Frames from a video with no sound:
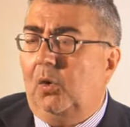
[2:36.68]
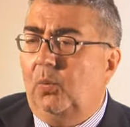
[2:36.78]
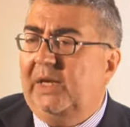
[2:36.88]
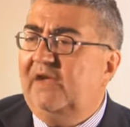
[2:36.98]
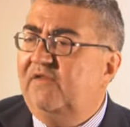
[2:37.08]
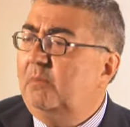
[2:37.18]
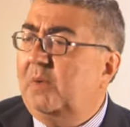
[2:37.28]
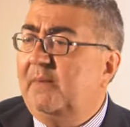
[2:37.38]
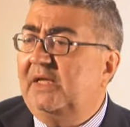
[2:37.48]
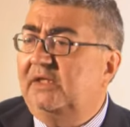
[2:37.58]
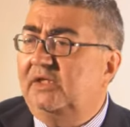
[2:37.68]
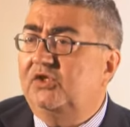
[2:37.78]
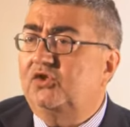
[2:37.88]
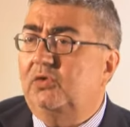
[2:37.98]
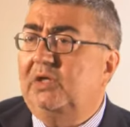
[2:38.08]
We have implemented
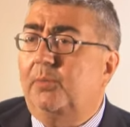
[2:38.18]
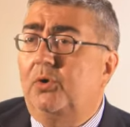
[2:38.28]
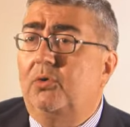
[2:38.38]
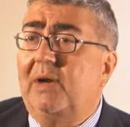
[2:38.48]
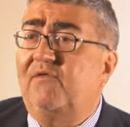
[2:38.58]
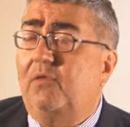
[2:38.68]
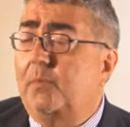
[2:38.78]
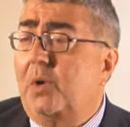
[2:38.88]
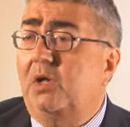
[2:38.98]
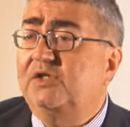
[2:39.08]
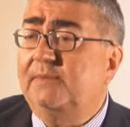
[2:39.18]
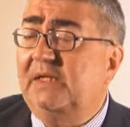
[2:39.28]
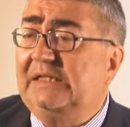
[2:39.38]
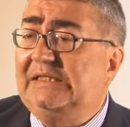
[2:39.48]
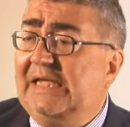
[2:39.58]
the screening program for
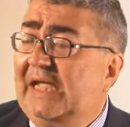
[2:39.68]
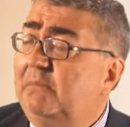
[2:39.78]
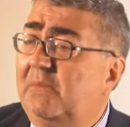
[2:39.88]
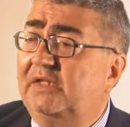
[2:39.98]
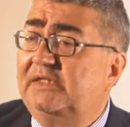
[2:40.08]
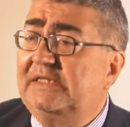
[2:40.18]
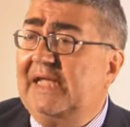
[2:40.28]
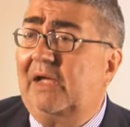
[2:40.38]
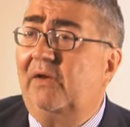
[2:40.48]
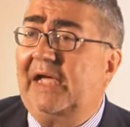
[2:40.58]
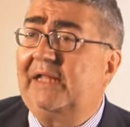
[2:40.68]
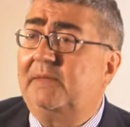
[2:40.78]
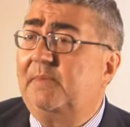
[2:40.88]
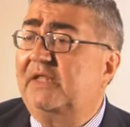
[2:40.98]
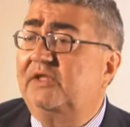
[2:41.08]
approximately 10 months now at
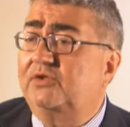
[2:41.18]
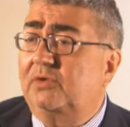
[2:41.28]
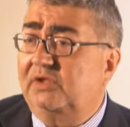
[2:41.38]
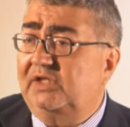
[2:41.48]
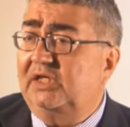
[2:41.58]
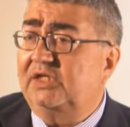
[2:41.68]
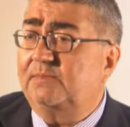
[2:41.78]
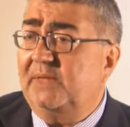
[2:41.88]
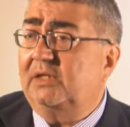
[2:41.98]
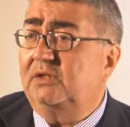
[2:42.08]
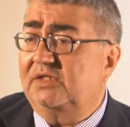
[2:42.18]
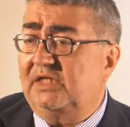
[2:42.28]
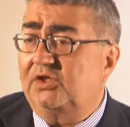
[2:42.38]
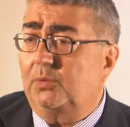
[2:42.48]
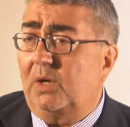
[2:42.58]
the Beth Israel Deaconess Medical
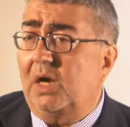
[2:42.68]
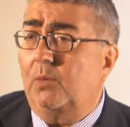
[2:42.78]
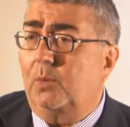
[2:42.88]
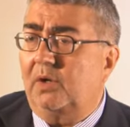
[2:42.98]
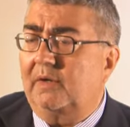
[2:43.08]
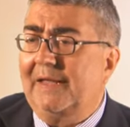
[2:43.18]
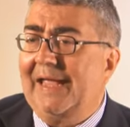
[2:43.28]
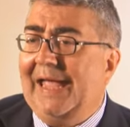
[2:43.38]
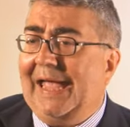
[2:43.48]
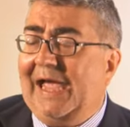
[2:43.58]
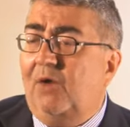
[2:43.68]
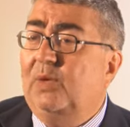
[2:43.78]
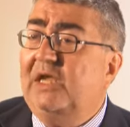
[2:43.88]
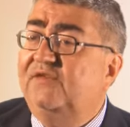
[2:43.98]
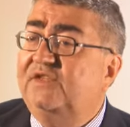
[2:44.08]
Center where I work, and
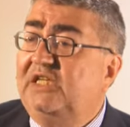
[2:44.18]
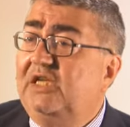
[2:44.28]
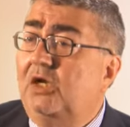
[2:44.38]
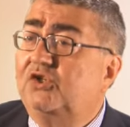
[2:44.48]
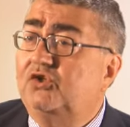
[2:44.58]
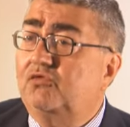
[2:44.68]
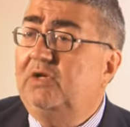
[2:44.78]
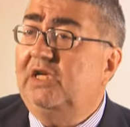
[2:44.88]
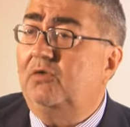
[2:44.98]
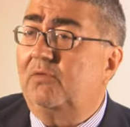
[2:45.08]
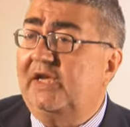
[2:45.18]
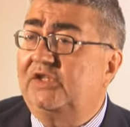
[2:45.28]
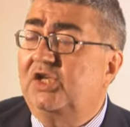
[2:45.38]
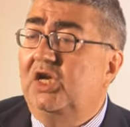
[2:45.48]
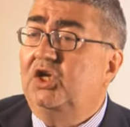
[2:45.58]
we have seen our screening
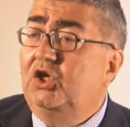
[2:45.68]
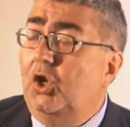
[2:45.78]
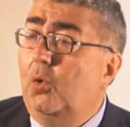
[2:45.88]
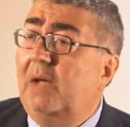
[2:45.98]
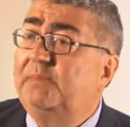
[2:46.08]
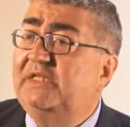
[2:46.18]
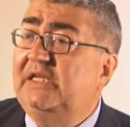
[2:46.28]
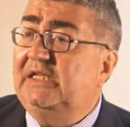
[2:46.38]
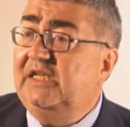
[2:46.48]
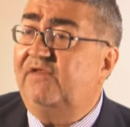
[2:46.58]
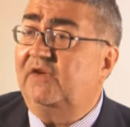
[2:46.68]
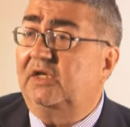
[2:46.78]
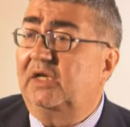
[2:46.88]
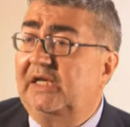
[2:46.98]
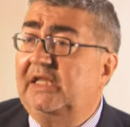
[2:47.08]
rates go up
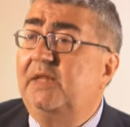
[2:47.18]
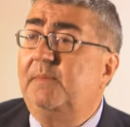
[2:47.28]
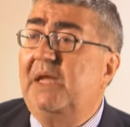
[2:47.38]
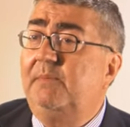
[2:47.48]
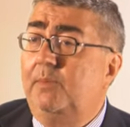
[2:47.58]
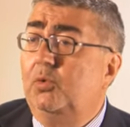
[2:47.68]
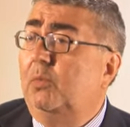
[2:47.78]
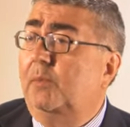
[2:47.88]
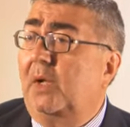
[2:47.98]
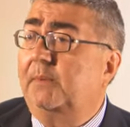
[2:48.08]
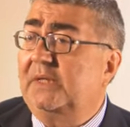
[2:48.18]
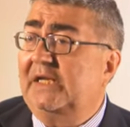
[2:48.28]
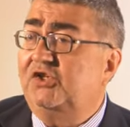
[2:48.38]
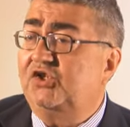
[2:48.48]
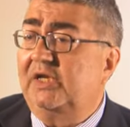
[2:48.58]
significantly in the baby boomer
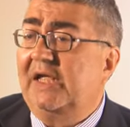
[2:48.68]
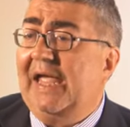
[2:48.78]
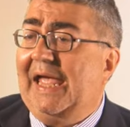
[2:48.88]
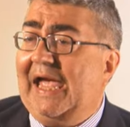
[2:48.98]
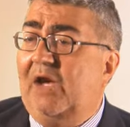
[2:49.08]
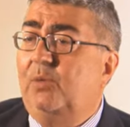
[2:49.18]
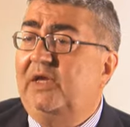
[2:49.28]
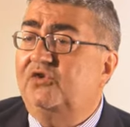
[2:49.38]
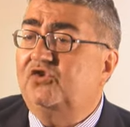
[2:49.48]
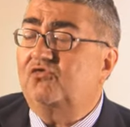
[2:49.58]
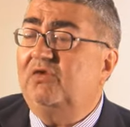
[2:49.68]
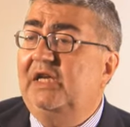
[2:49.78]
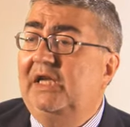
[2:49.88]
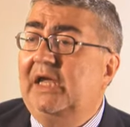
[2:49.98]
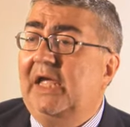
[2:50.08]
population. And we are
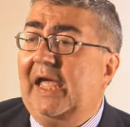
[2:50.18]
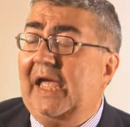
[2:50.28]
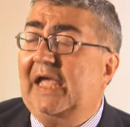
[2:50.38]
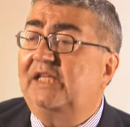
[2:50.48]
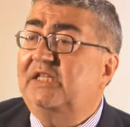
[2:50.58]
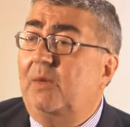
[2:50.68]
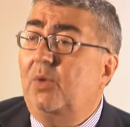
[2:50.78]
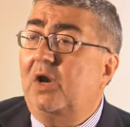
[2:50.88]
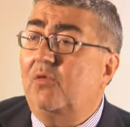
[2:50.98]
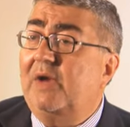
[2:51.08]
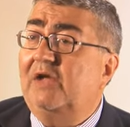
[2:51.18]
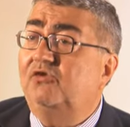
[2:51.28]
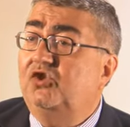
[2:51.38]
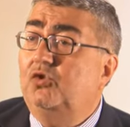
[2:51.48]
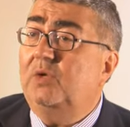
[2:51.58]
screening somewhere
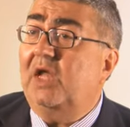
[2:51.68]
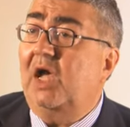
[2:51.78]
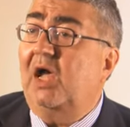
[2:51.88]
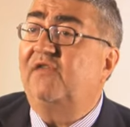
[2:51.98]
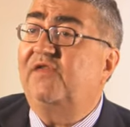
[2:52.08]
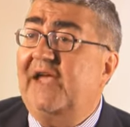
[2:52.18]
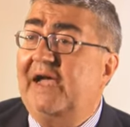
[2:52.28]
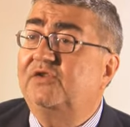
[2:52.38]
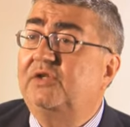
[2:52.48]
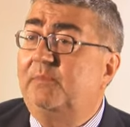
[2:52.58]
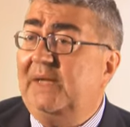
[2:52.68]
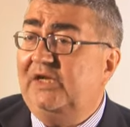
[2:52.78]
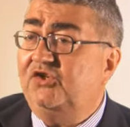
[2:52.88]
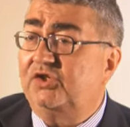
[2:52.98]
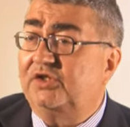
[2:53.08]
around 2,500
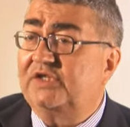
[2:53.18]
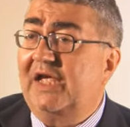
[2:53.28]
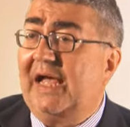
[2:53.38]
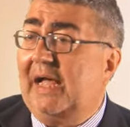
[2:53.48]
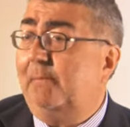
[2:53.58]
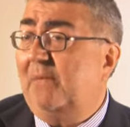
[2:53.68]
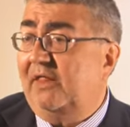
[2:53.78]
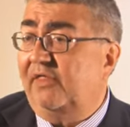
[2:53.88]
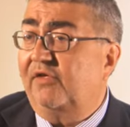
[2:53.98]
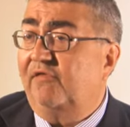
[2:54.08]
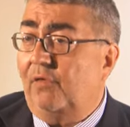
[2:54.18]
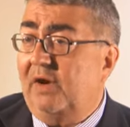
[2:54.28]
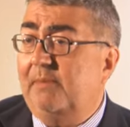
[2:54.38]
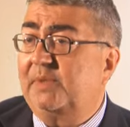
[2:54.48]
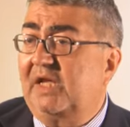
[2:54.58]
patients a month
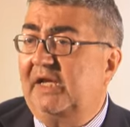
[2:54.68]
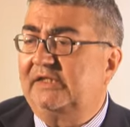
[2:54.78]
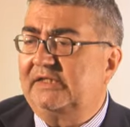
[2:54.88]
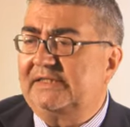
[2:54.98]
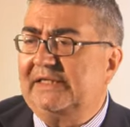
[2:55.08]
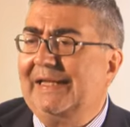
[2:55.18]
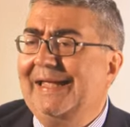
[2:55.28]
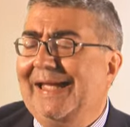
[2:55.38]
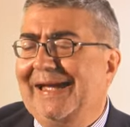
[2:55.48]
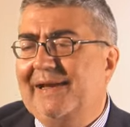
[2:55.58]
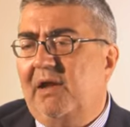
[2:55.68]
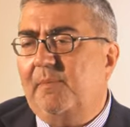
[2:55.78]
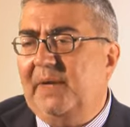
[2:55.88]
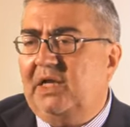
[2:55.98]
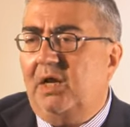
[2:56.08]
for hepatitis C, and
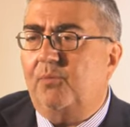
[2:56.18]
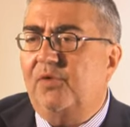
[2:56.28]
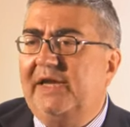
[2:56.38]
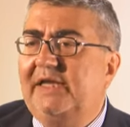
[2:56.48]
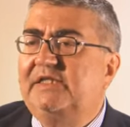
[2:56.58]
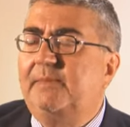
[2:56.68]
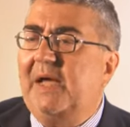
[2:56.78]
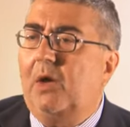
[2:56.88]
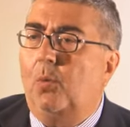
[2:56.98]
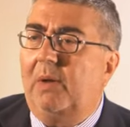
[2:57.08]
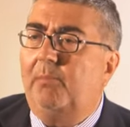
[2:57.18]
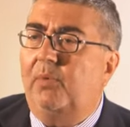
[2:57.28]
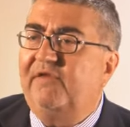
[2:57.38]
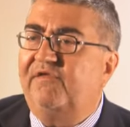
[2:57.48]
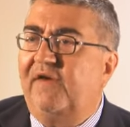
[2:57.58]
our pickup rate is about
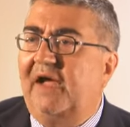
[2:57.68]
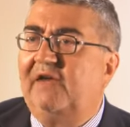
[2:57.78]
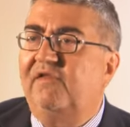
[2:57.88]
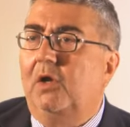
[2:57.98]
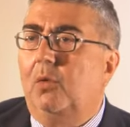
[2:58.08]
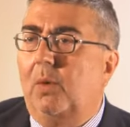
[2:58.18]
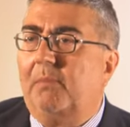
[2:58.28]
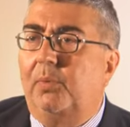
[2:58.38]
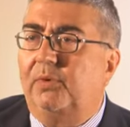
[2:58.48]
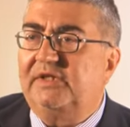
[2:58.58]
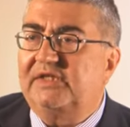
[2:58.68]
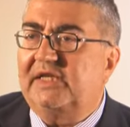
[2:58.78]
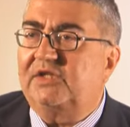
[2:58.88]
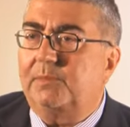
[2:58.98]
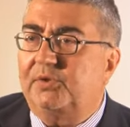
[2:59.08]
1.5,
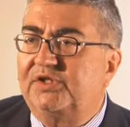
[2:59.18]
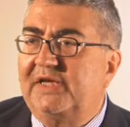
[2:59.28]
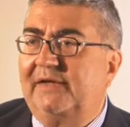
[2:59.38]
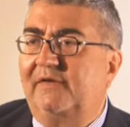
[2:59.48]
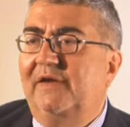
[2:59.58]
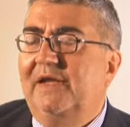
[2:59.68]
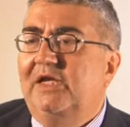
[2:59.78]
1.6%.